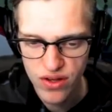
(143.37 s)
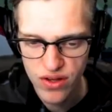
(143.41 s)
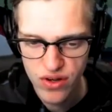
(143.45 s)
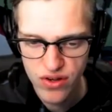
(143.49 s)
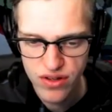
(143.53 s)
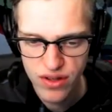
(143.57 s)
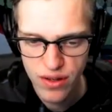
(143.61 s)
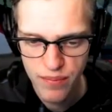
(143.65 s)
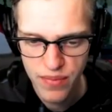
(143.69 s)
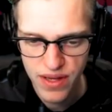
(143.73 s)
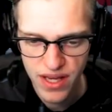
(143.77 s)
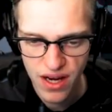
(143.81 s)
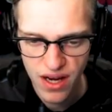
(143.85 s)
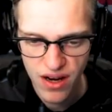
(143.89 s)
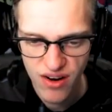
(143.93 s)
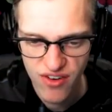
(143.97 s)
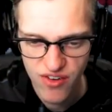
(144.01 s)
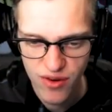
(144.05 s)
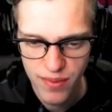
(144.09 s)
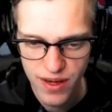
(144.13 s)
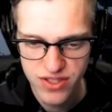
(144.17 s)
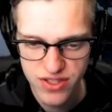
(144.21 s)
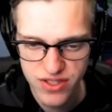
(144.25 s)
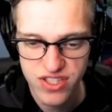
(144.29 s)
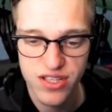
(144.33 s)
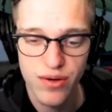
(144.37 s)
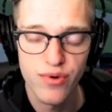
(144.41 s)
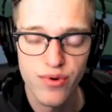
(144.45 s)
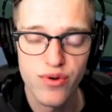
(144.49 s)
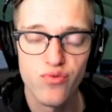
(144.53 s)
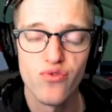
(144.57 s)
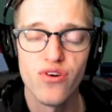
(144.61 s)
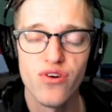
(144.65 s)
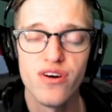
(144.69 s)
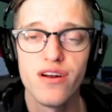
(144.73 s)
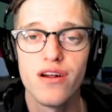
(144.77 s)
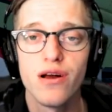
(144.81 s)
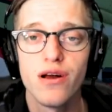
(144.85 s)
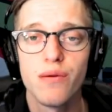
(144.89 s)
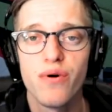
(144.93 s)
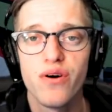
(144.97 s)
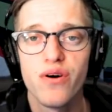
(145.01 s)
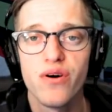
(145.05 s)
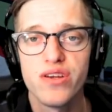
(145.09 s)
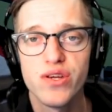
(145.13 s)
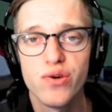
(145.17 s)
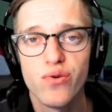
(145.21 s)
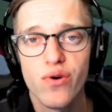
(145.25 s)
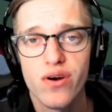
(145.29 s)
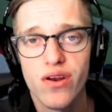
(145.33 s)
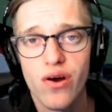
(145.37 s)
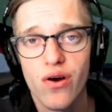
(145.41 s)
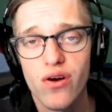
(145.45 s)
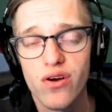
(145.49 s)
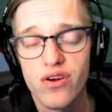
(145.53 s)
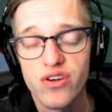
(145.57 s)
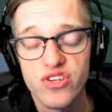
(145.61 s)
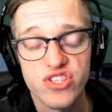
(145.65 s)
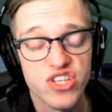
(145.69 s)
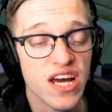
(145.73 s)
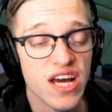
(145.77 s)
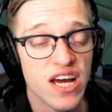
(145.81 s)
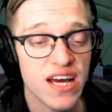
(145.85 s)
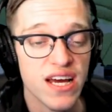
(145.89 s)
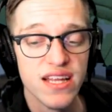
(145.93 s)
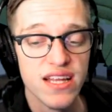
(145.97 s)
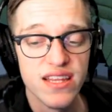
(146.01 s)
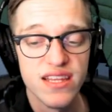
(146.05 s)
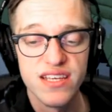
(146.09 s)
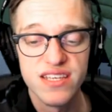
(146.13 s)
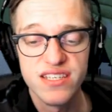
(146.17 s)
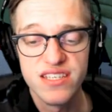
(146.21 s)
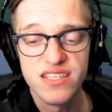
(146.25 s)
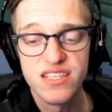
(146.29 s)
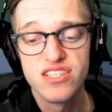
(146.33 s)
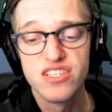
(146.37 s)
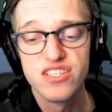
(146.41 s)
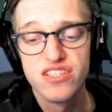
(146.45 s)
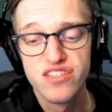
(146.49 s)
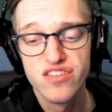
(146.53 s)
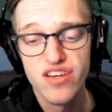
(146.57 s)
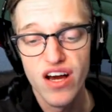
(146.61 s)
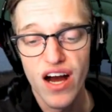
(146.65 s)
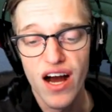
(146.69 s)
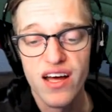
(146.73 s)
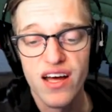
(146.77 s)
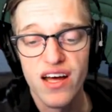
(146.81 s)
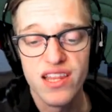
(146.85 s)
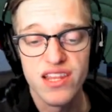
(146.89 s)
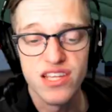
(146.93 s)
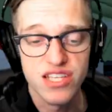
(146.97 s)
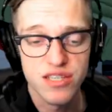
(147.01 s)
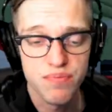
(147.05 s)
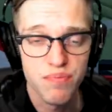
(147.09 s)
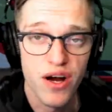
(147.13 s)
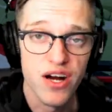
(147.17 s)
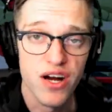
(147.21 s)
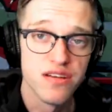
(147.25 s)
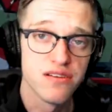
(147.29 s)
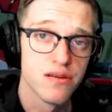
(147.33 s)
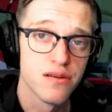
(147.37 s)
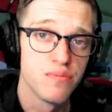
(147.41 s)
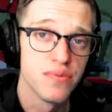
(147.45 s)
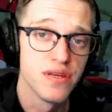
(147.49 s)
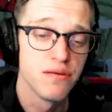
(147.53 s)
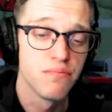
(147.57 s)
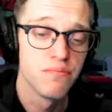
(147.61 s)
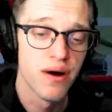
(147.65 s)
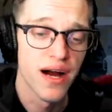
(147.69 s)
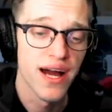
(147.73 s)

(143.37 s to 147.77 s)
and then be careful about someone running up on you on arch. This is not the spot to be by